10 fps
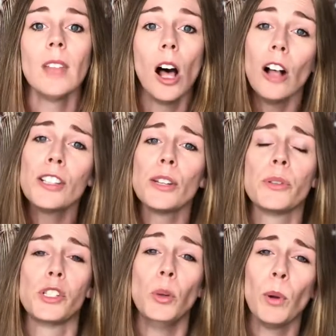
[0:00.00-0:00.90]
Also
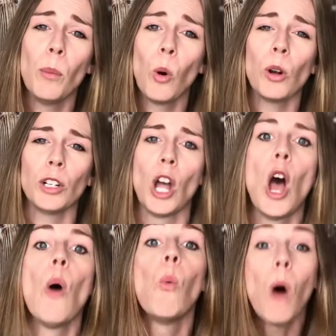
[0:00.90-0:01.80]
super important,
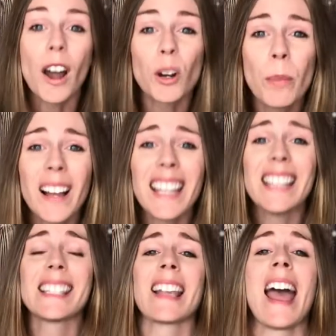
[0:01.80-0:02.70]
water
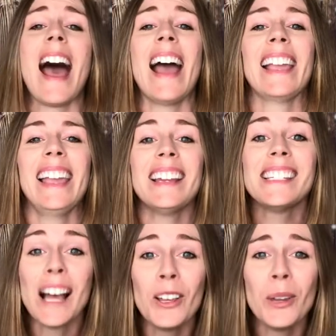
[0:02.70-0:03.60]
buckets. I can't
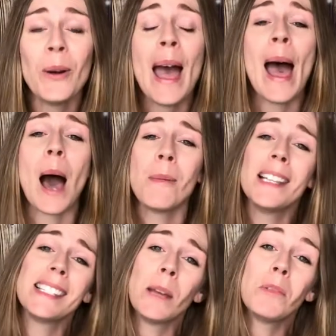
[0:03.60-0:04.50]
tell you how many
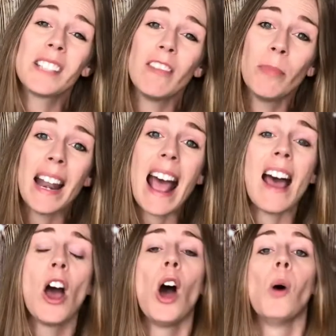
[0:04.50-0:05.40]
stables I've been at
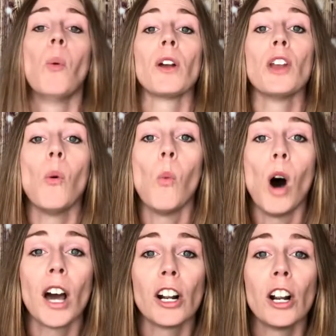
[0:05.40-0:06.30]
where the
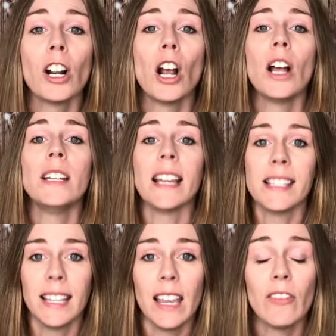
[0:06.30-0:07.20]
water
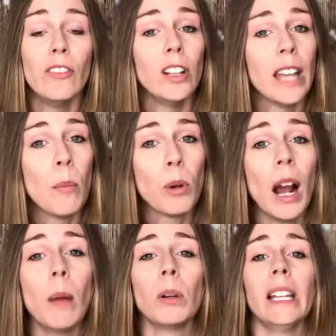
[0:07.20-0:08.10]
doesn't get filled up
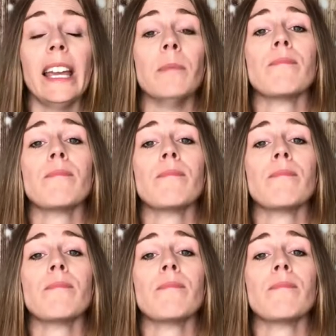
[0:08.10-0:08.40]
properly.